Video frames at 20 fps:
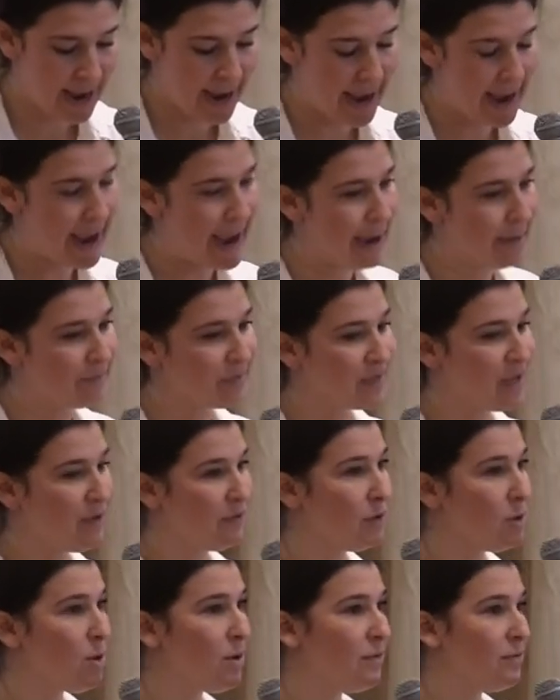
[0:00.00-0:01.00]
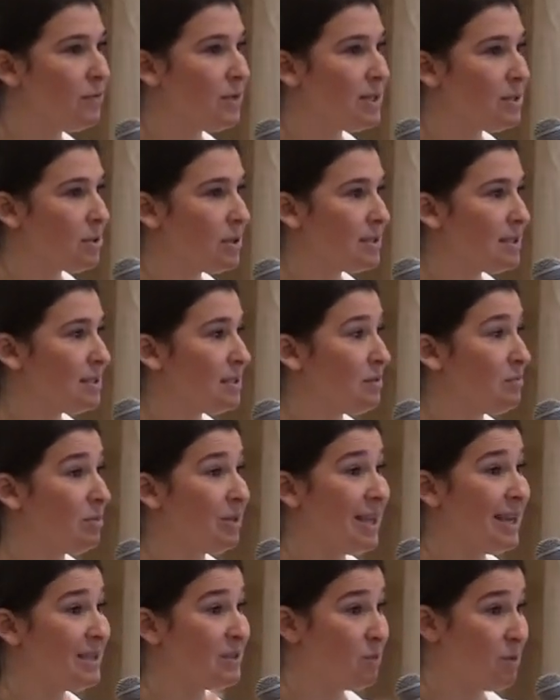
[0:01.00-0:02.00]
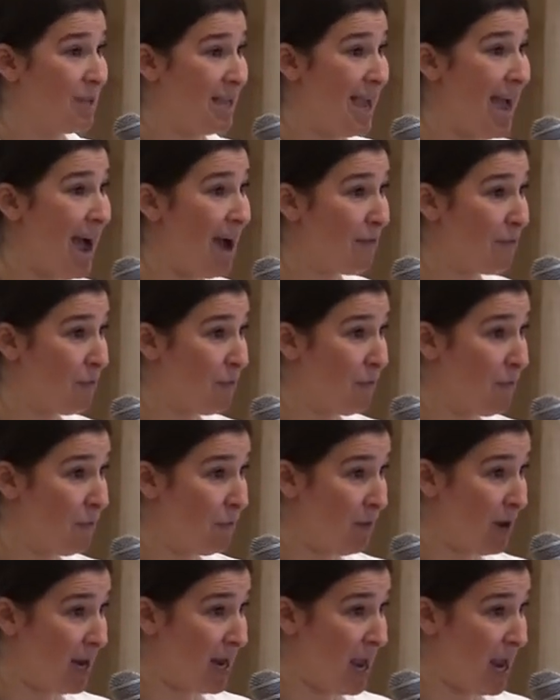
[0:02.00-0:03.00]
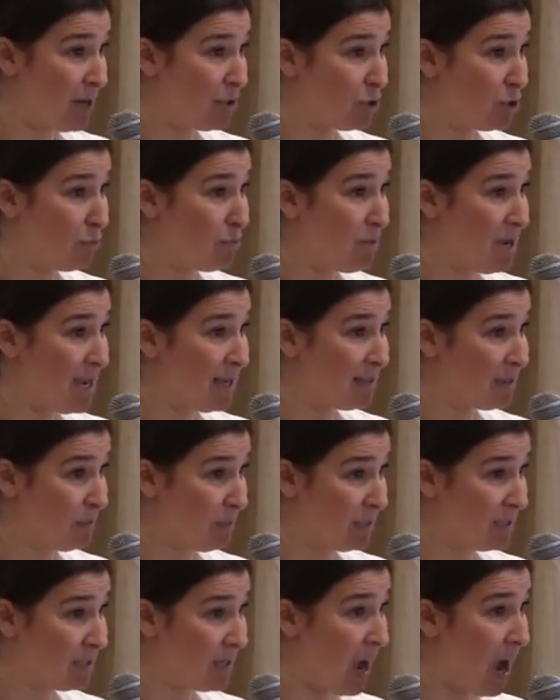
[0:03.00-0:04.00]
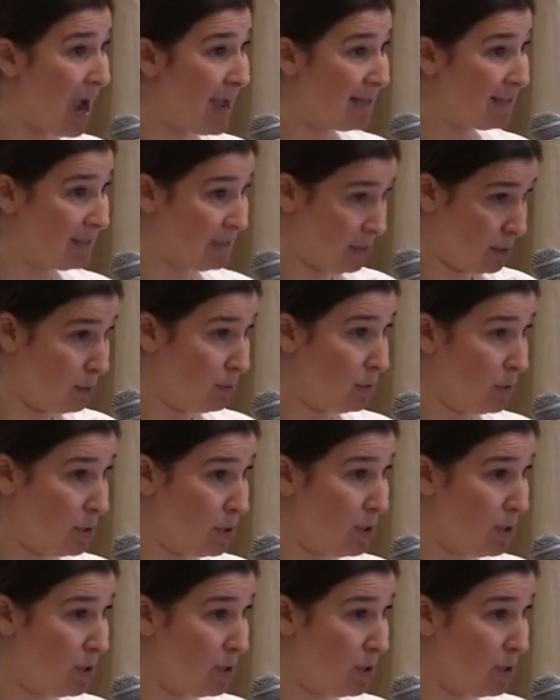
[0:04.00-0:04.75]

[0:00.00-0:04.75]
um, if you have resources in place where they have financial means besides